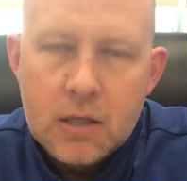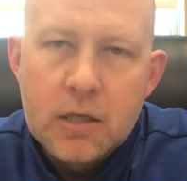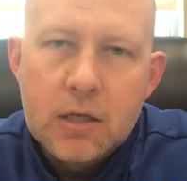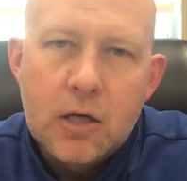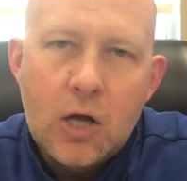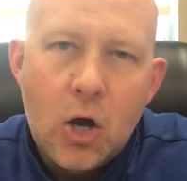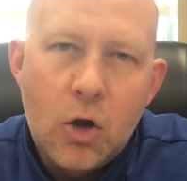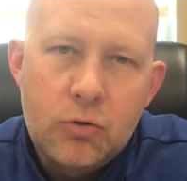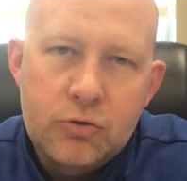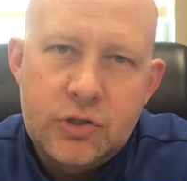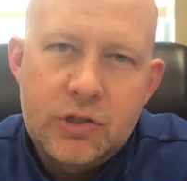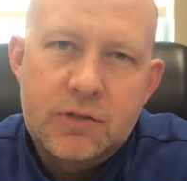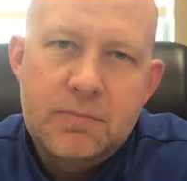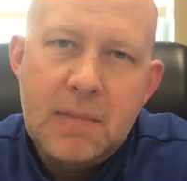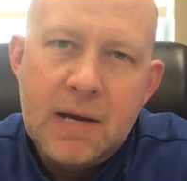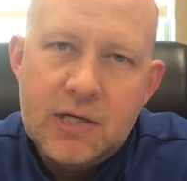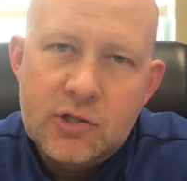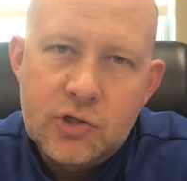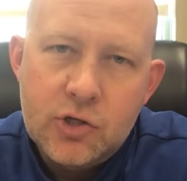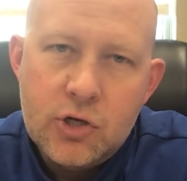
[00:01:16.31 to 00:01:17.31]
Coaches,
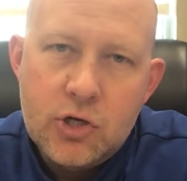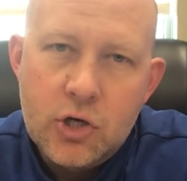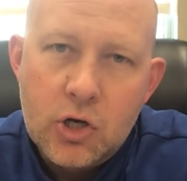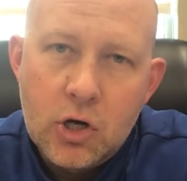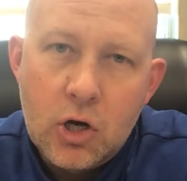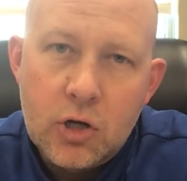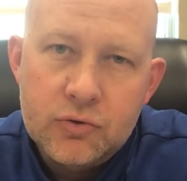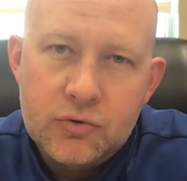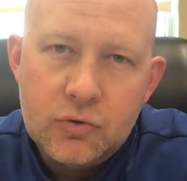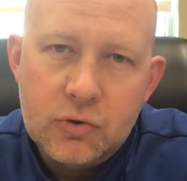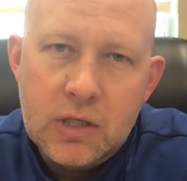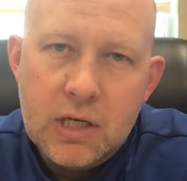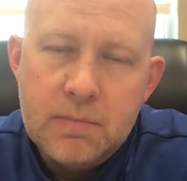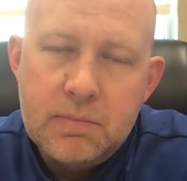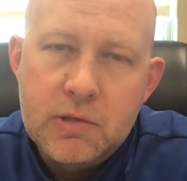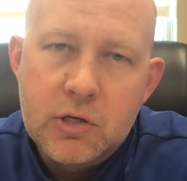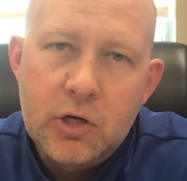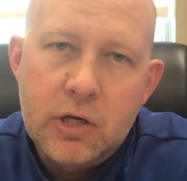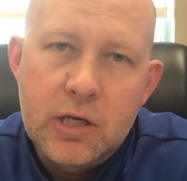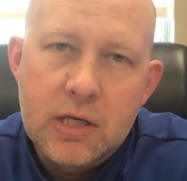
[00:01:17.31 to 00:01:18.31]
make sure you're also
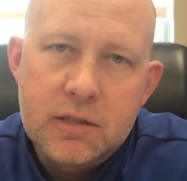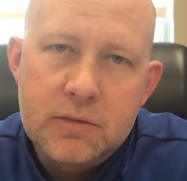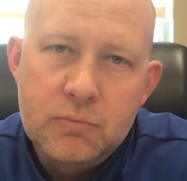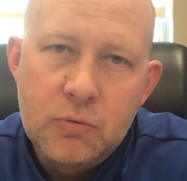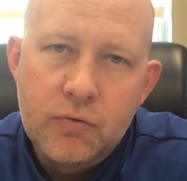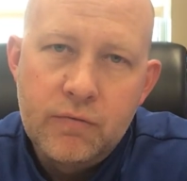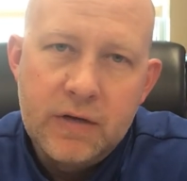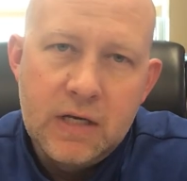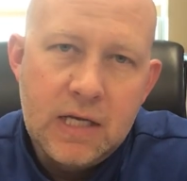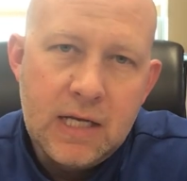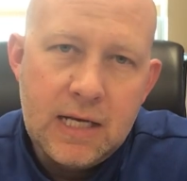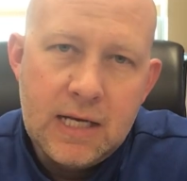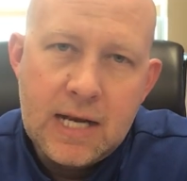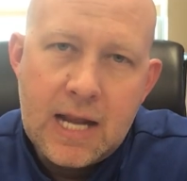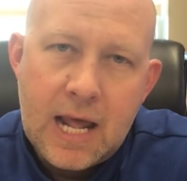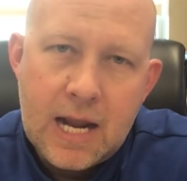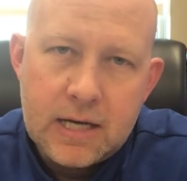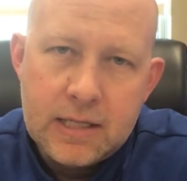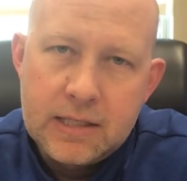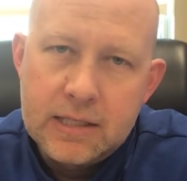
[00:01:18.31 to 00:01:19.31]
keeping your kids moving in and
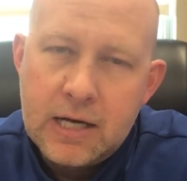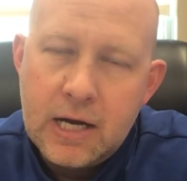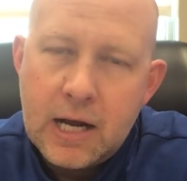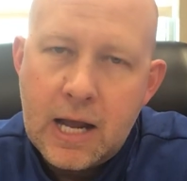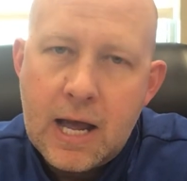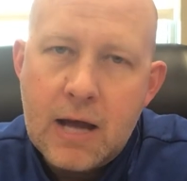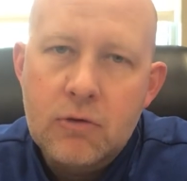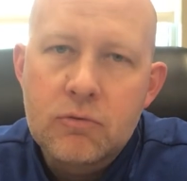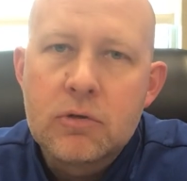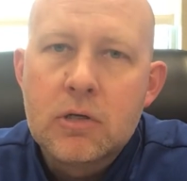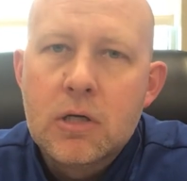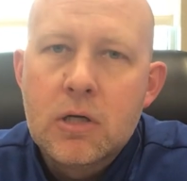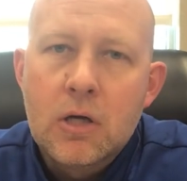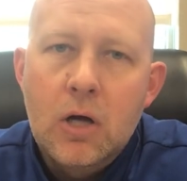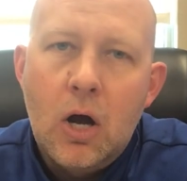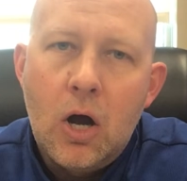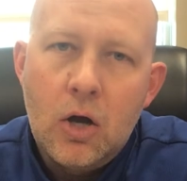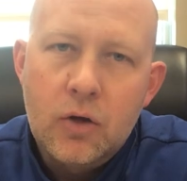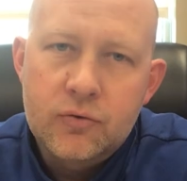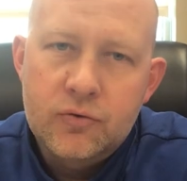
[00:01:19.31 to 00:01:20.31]
out of the dugout,
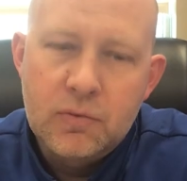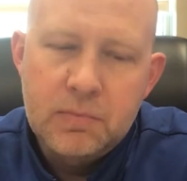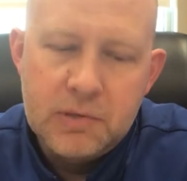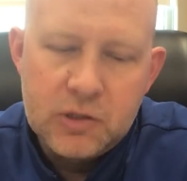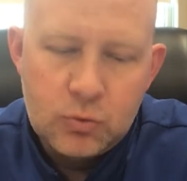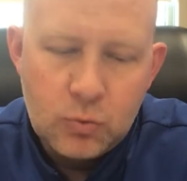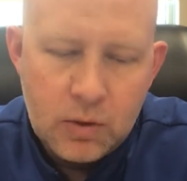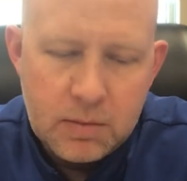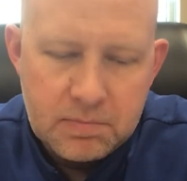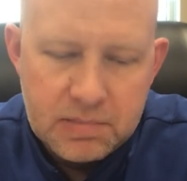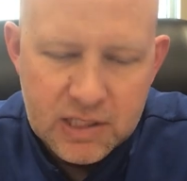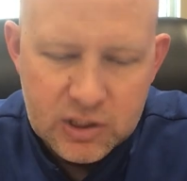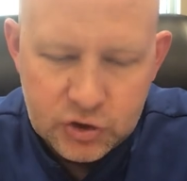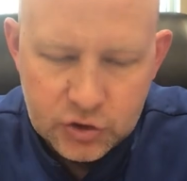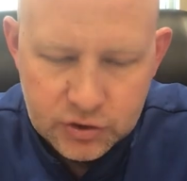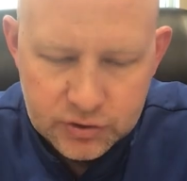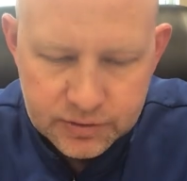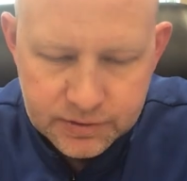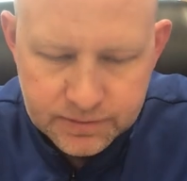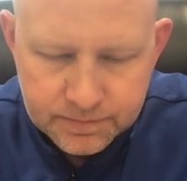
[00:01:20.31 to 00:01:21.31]
also between
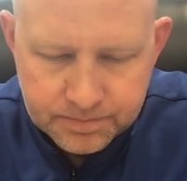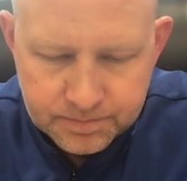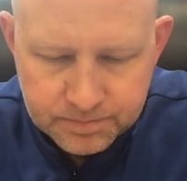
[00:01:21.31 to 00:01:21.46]
pitches.